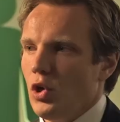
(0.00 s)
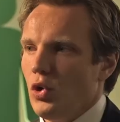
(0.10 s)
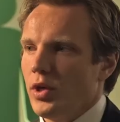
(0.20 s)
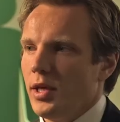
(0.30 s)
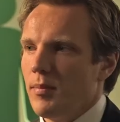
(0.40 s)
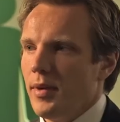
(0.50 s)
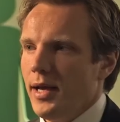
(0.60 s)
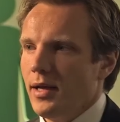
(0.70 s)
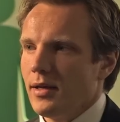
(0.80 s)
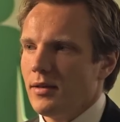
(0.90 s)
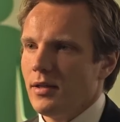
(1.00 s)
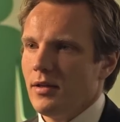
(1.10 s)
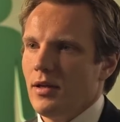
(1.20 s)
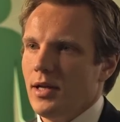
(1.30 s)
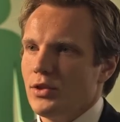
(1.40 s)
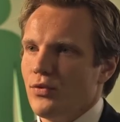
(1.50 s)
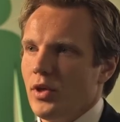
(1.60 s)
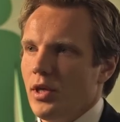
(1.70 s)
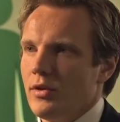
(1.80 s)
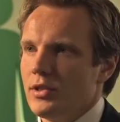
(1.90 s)
Looking back at the last
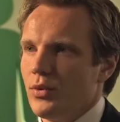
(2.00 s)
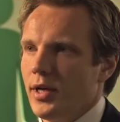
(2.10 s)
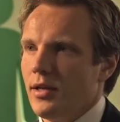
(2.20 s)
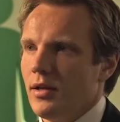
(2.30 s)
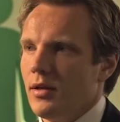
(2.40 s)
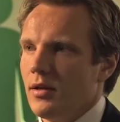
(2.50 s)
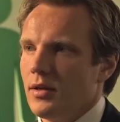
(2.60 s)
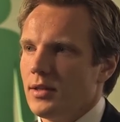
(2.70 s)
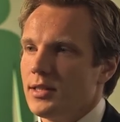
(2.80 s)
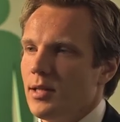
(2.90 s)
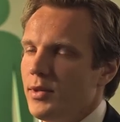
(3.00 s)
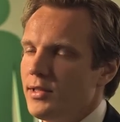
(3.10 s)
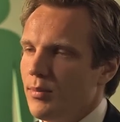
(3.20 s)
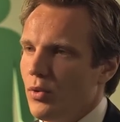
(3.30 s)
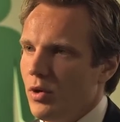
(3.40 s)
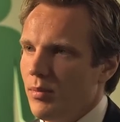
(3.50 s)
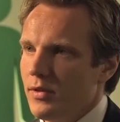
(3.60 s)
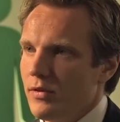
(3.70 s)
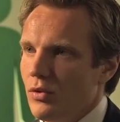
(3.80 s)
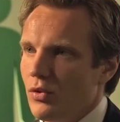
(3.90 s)
few years, we had some
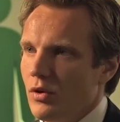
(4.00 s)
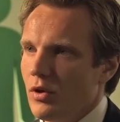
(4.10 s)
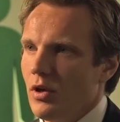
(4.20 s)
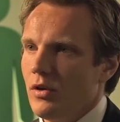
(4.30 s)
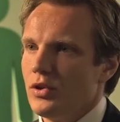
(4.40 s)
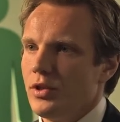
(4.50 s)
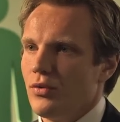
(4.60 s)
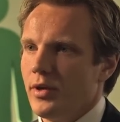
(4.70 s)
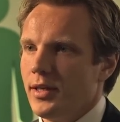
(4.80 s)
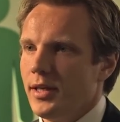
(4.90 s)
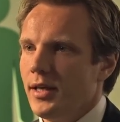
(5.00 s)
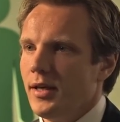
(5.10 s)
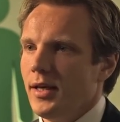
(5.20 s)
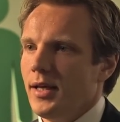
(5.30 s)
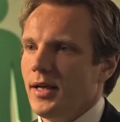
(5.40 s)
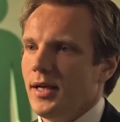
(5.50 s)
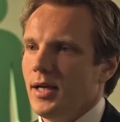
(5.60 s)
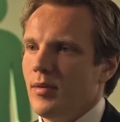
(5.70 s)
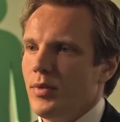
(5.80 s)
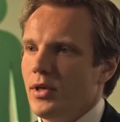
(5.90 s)
disappointments in neuro-oncology, frankly.
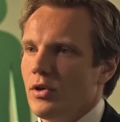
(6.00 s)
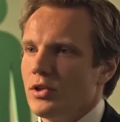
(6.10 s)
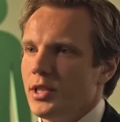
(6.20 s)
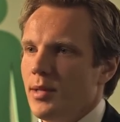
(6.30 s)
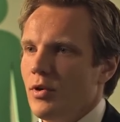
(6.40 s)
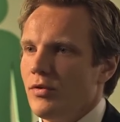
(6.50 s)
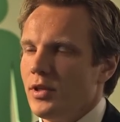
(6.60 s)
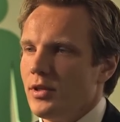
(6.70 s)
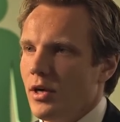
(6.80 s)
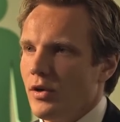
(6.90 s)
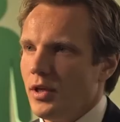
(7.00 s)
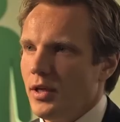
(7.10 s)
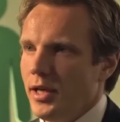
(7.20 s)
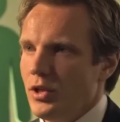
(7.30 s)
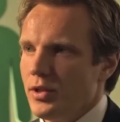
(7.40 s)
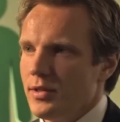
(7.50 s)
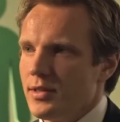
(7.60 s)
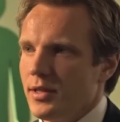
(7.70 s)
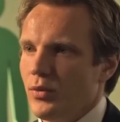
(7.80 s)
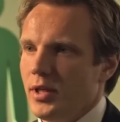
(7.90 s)
Because some of the targeted
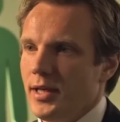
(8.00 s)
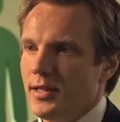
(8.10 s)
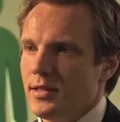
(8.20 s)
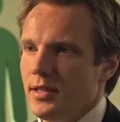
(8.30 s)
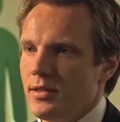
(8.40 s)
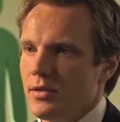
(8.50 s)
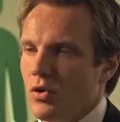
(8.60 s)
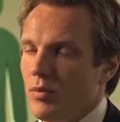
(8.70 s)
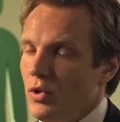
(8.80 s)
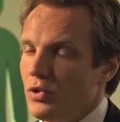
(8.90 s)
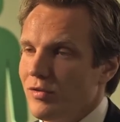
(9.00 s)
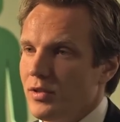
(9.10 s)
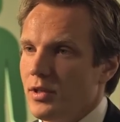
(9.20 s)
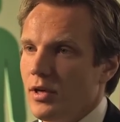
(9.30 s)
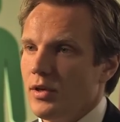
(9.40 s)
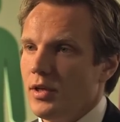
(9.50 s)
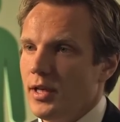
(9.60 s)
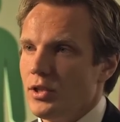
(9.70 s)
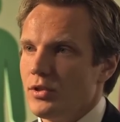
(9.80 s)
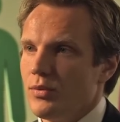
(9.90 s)
agents we tested, or most of the
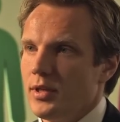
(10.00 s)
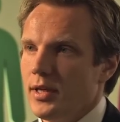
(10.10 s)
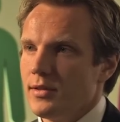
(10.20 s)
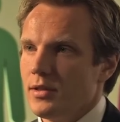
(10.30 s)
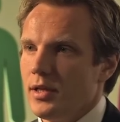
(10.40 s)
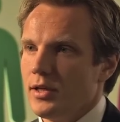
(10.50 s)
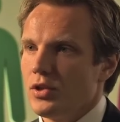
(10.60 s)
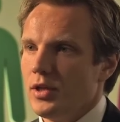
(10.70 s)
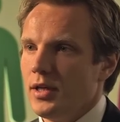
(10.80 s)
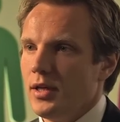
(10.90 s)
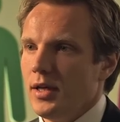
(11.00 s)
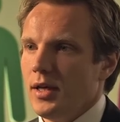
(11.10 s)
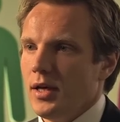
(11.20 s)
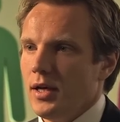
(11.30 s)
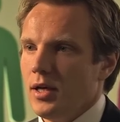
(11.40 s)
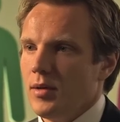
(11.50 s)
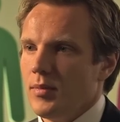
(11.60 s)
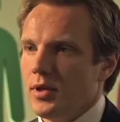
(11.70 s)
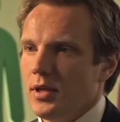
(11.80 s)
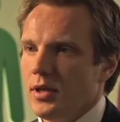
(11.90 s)
targeted agents we tested actually,
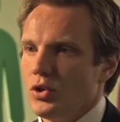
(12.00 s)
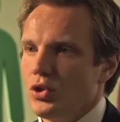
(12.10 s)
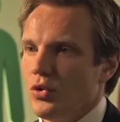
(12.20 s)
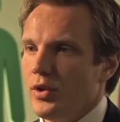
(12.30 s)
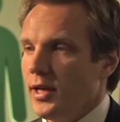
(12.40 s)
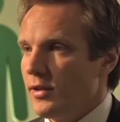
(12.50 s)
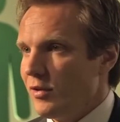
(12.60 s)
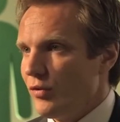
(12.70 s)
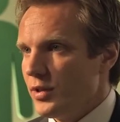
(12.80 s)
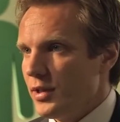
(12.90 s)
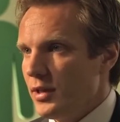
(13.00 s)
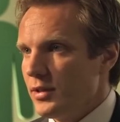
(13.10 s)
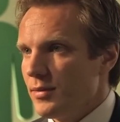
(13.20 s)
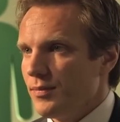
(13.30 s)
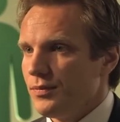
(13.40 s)
showed negative results.